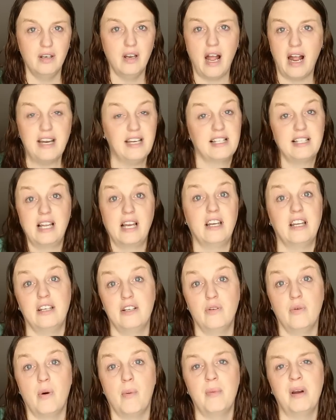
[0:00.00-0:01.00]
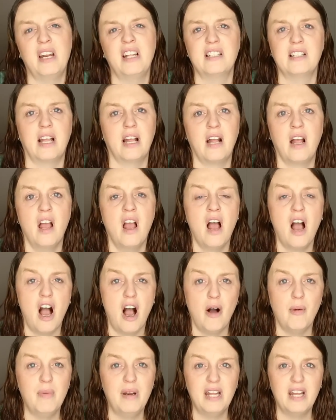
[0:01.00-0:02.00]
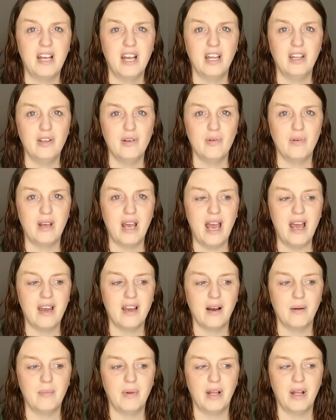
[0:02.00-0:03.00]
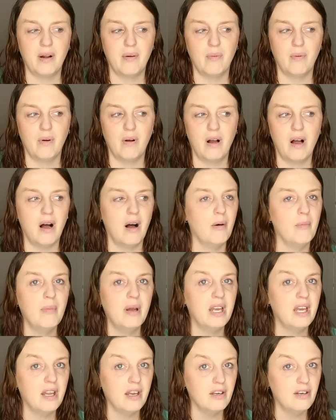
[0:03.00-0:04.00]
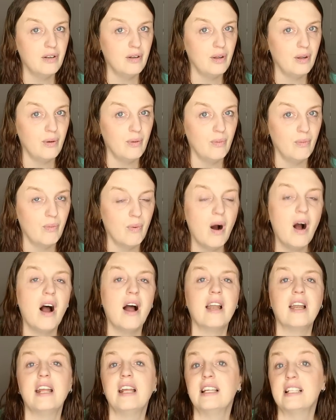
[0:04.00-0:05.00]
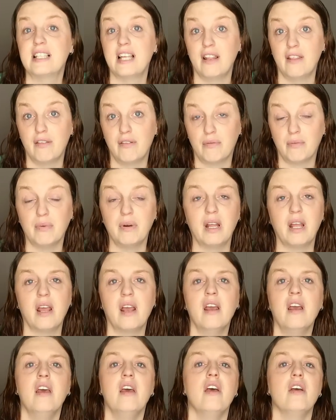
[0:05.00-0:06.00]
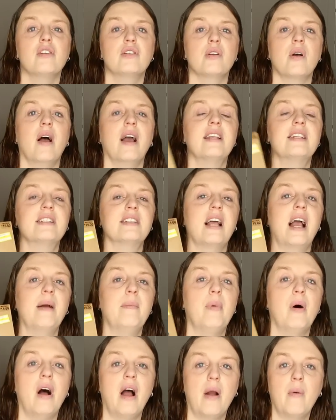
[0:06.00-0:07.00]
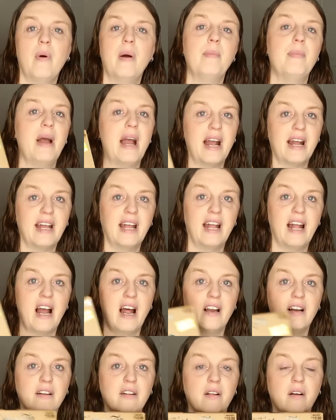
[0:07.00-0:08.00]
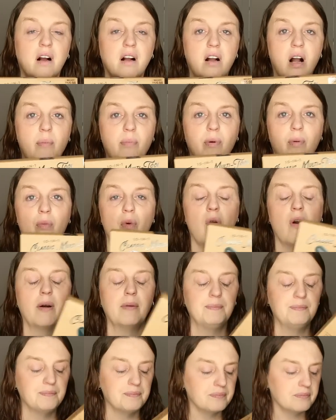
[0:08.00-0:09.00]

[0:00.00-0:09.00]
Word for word: I just send it to him and he's like, how many can you get? I'm like, well, how many do you want? he said three. So I, I bought, I went back and got a couple more.